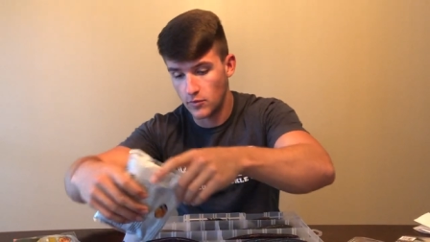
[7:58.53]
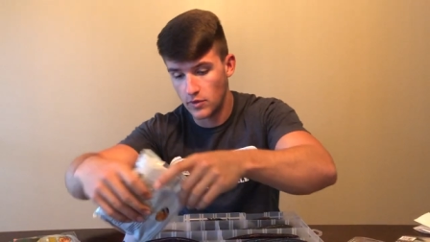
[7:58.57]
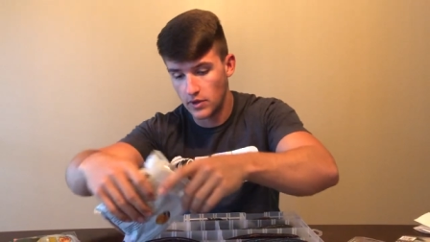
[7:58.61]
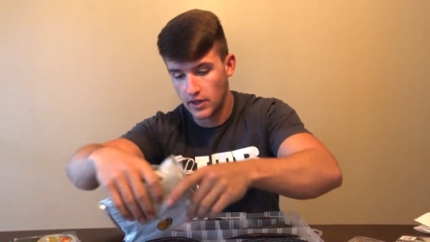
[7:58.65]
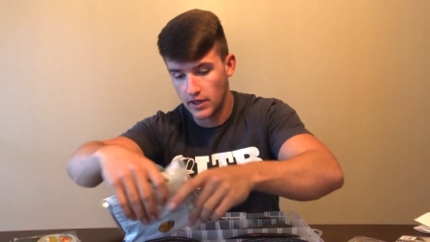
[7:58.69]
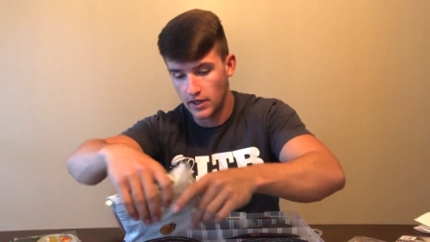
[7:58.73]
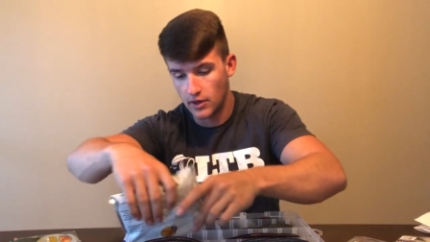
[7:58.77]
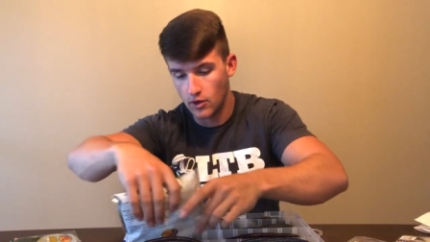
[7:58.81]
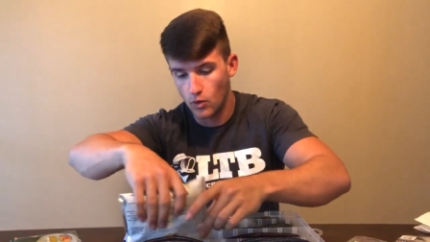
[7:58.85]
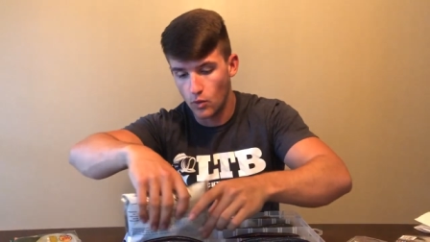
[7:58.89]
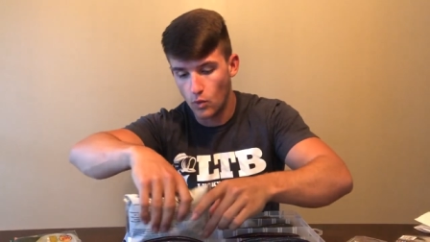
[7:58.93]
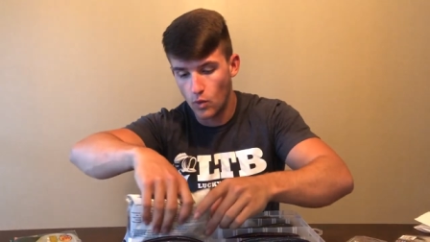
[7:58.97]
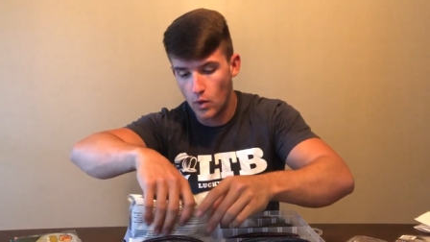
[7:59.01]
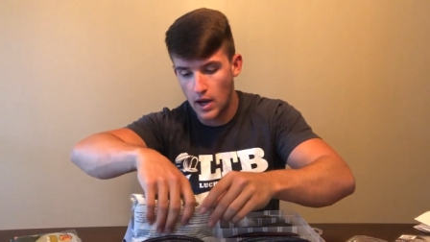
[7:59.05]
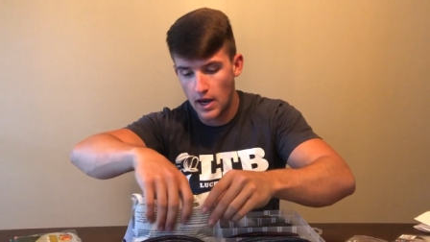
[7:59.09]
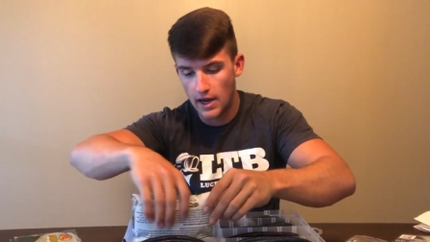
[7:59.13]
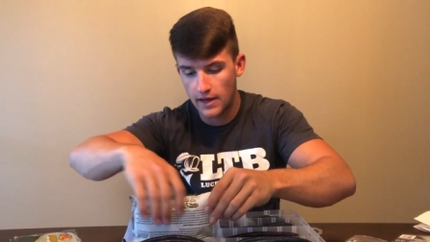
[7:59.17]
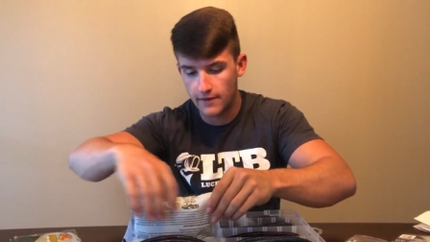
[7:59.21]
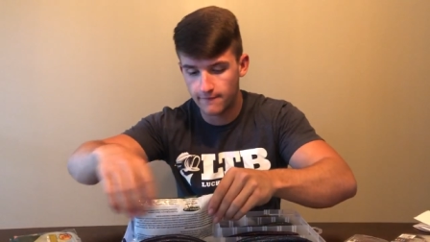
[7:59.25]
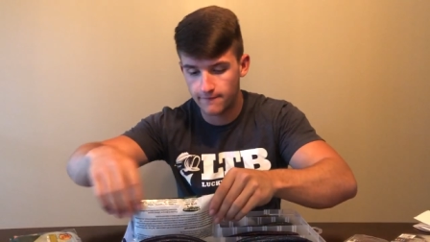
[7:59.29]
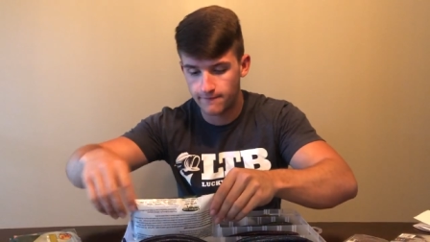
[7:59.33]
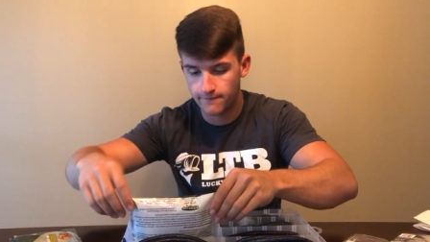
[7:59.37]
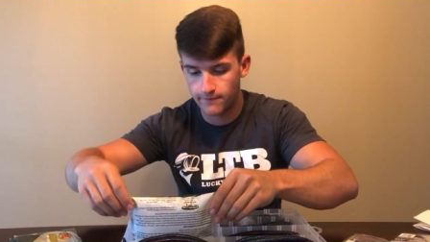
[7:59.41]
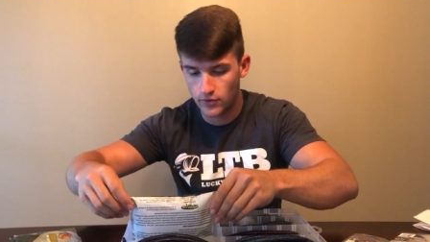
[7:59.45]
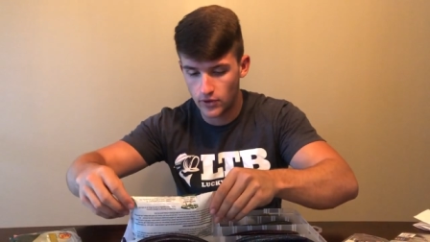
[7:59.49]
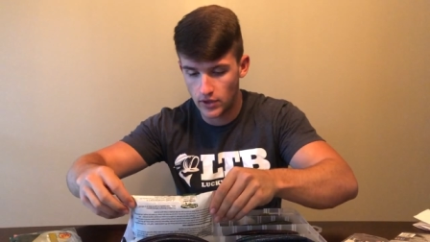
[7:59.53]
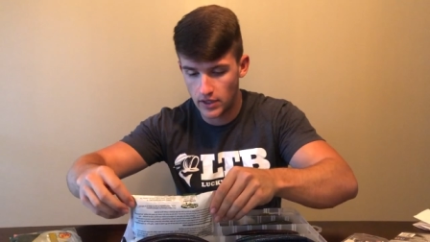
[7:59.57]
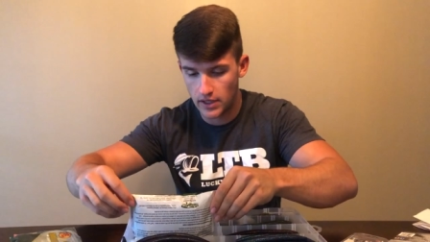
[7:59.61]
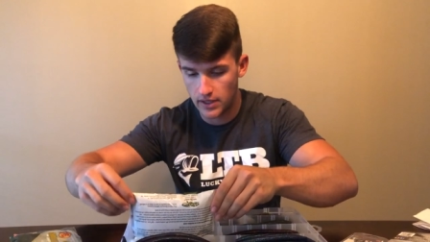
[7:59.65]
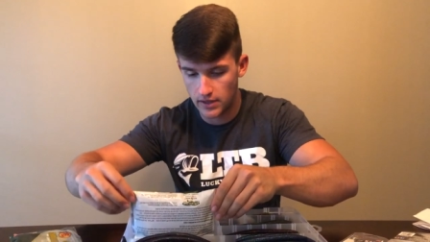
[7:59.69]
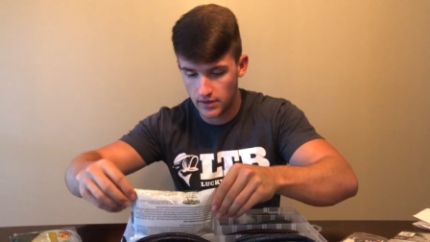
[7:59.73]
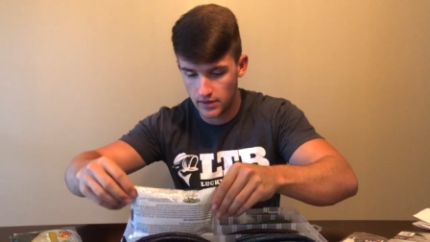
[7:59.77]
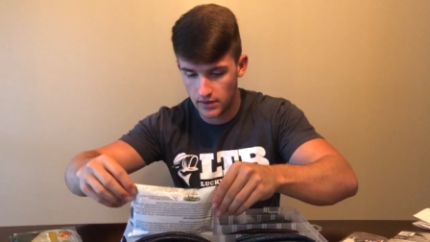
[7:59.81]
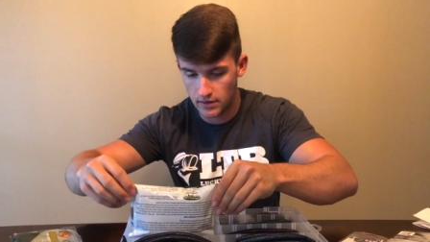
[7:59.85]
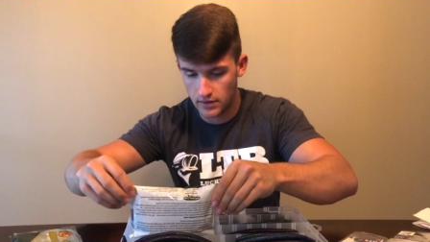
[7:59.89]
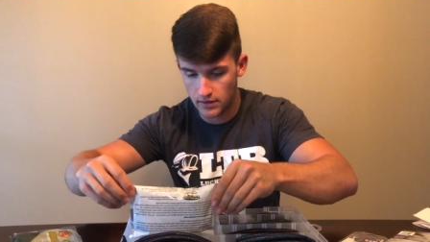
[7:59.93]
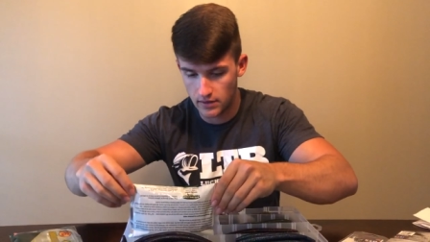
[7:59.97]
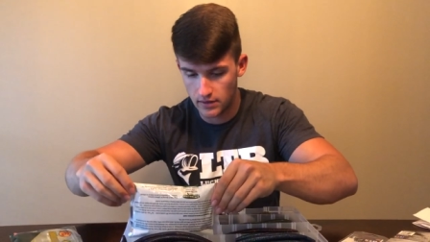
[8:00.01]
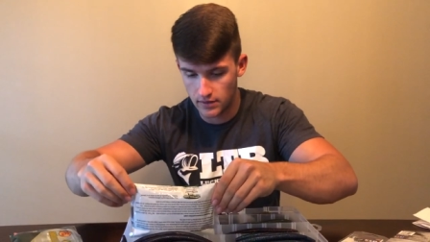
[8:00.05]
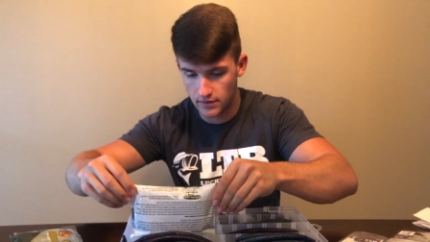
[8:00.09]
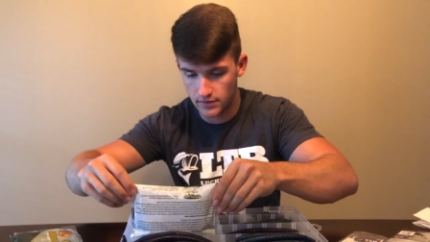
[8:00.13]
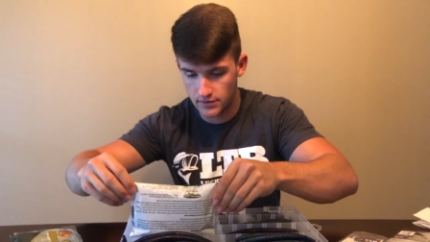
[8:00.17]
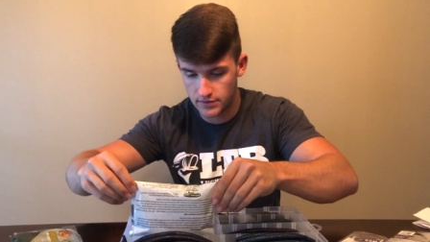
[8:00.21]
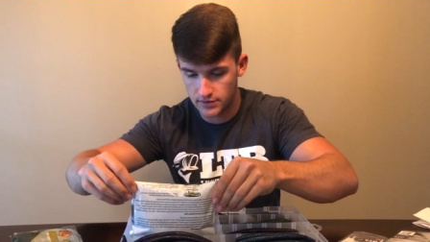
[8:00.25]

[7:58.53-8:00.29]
like a white flake in there.